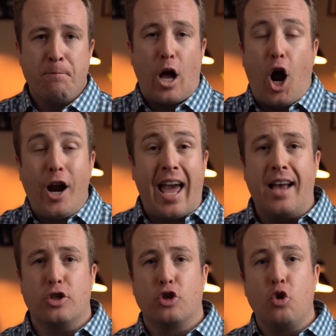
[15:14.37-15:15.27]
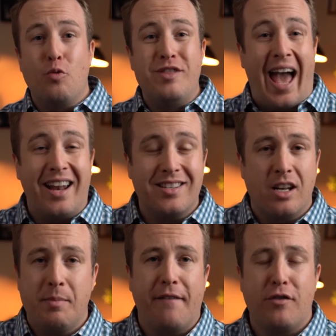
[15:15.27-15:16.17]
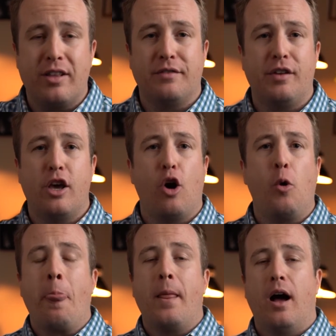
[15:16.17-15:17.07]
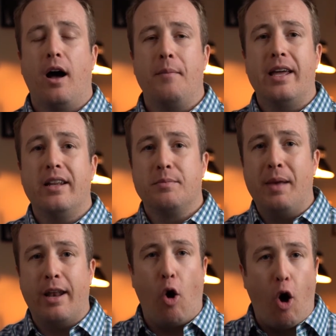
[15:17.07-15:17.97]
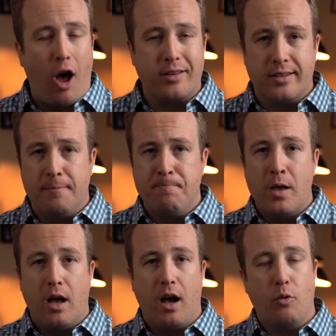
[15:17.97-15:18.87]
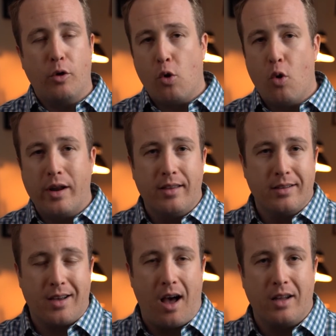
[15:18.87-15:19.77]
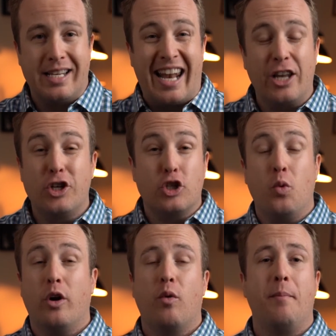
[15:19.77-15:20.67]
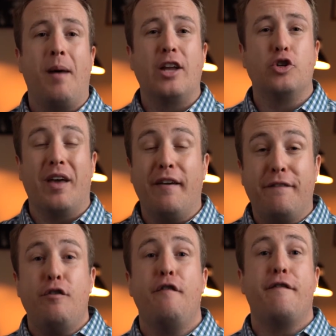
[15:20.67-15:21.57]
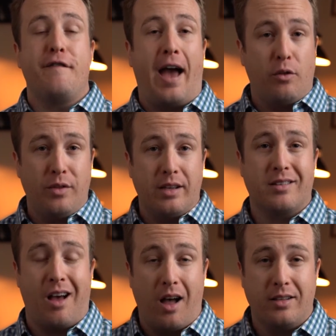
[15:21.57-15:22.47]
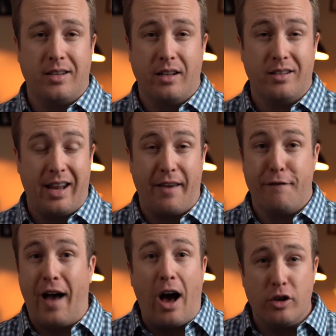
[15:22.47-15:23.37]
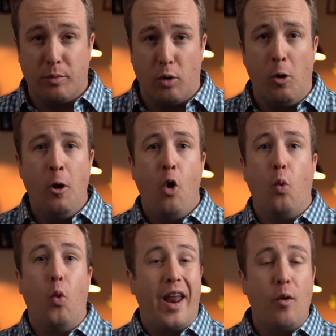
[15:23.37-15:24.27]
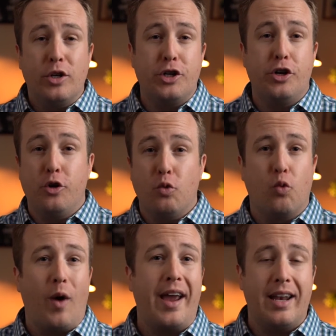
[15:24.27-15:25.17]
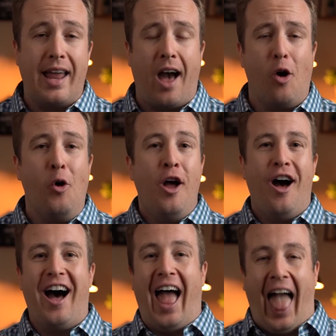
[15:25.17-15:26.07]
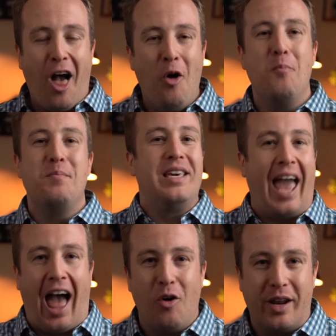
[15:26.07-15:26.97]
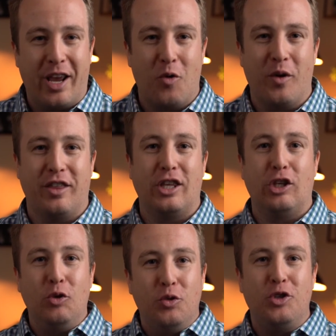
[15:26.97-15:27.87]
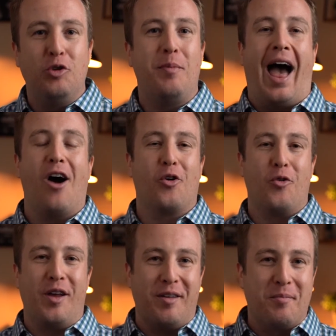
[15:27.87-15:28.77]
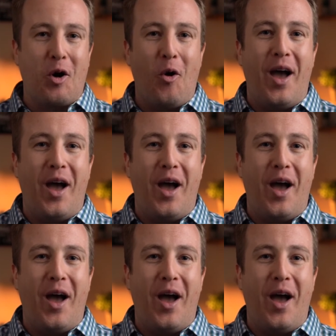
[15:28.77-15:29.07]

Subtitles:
All right, guys, so that is going to be it for this video. It has been awesome recording this content. I just want to remind you, if you found this content today valuable, what I want you to do right now, help me out here with the YouTube algorithm. Go